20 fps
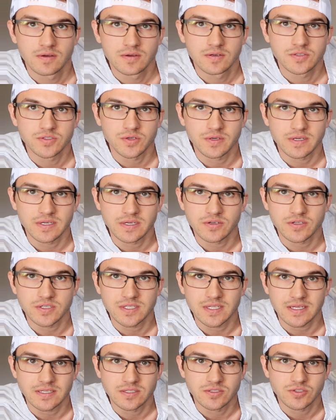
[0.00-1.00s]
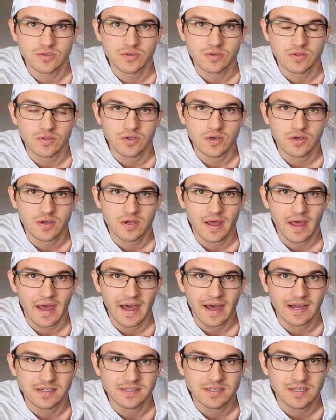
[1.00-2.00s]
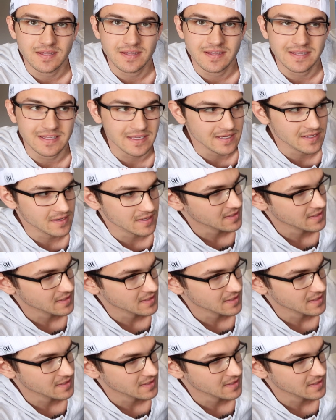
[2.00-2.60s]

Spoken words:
So here's the internal look at the